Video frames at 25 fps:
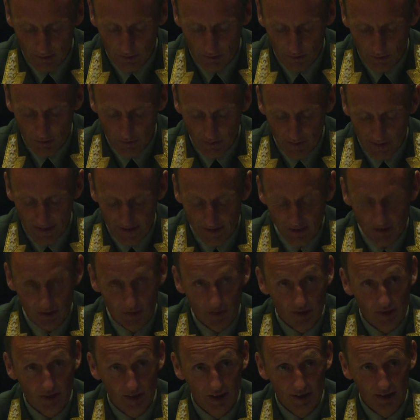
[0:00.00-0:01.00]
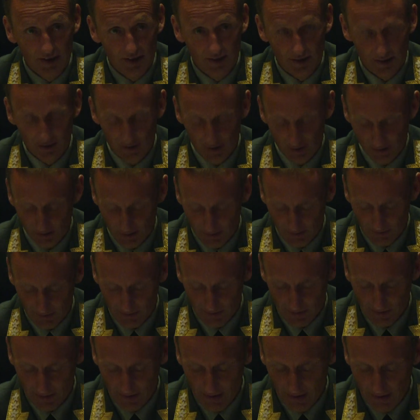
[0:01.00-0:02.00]
Ukraine's resistance
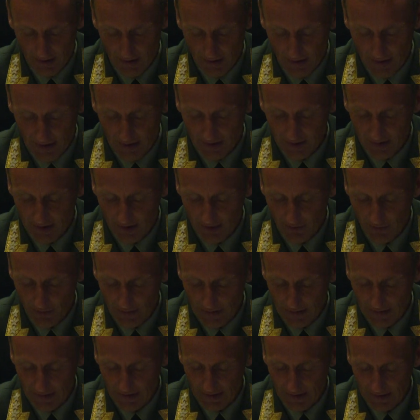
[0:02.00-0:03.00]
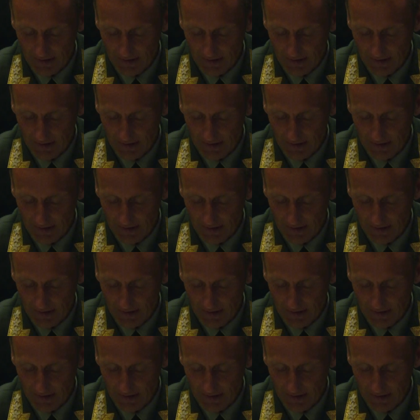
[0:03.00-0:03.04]
and their will